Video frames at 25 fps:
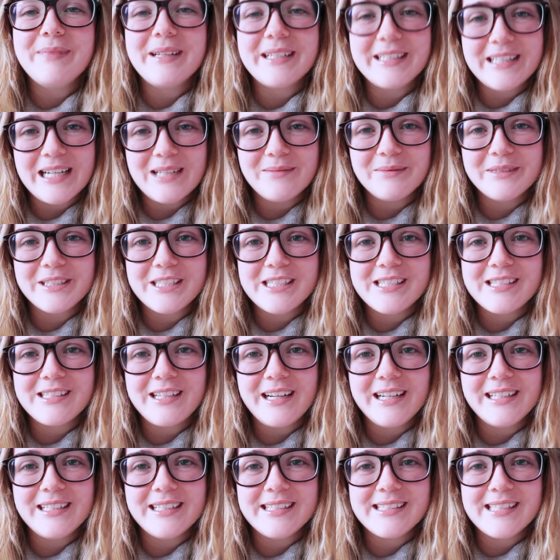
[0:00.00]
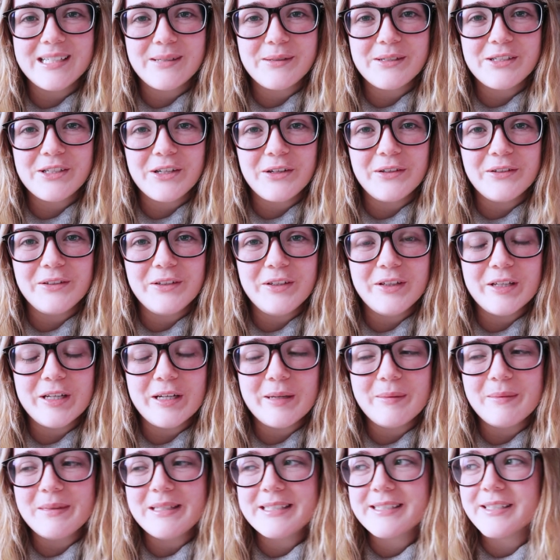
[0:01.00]
My camera just died as I was showing you
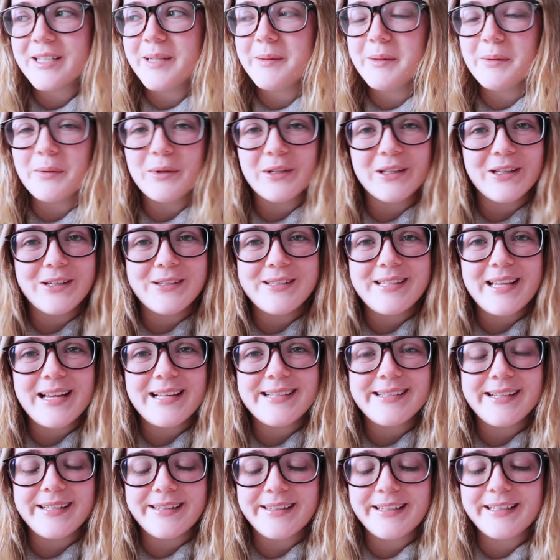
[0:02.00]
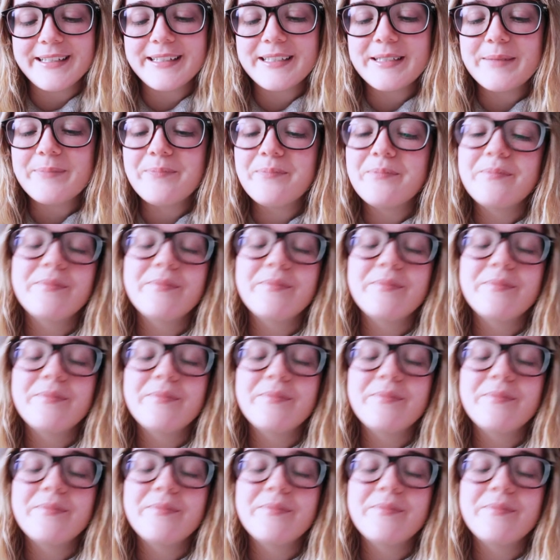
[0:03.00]
them. It's gonna be one of those days, I think.